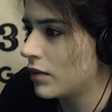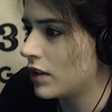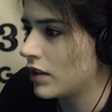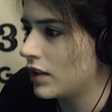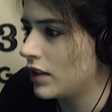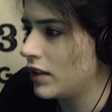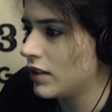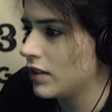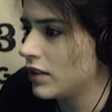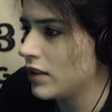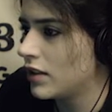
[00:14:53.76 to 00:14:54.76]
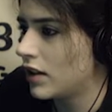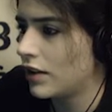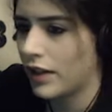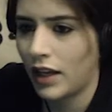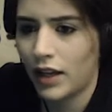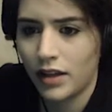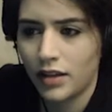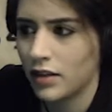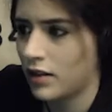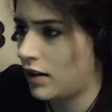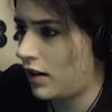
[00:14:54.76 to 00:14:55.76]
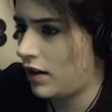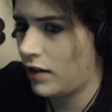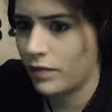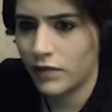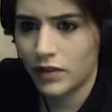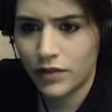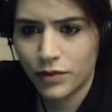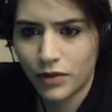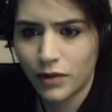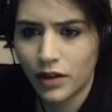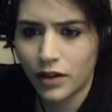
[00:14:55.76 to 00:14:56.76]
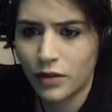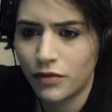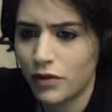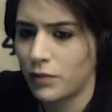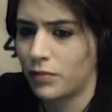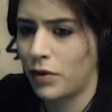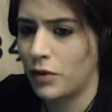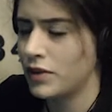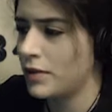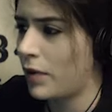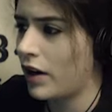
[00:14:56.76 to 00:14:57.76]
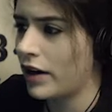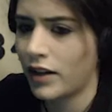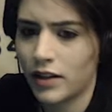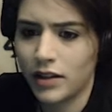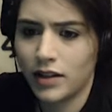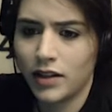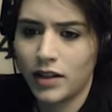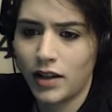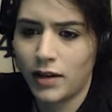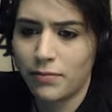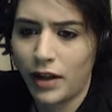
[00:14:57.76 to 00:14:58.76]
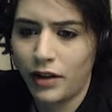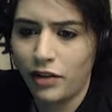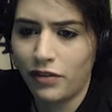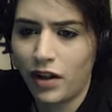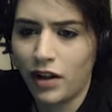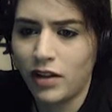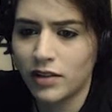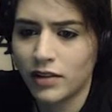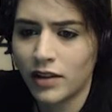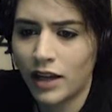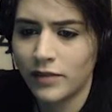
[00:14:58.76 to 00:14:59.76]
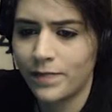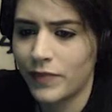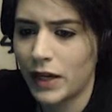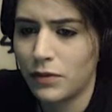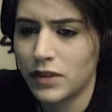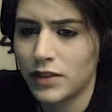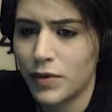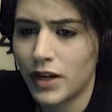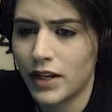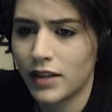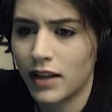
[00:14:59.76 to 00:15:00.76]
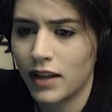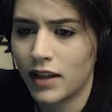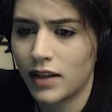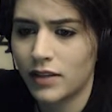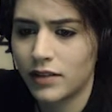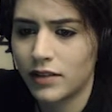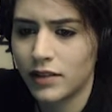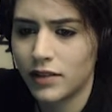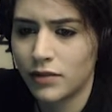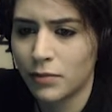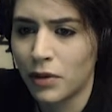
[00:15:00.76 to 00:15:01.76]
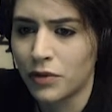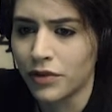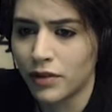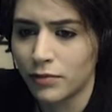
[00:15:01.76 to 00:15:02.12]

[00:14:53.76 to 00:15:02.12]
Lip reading: We could. Okay. Do we want to go to Posey Park? And Petal Fall? That one's breaking the, well, both of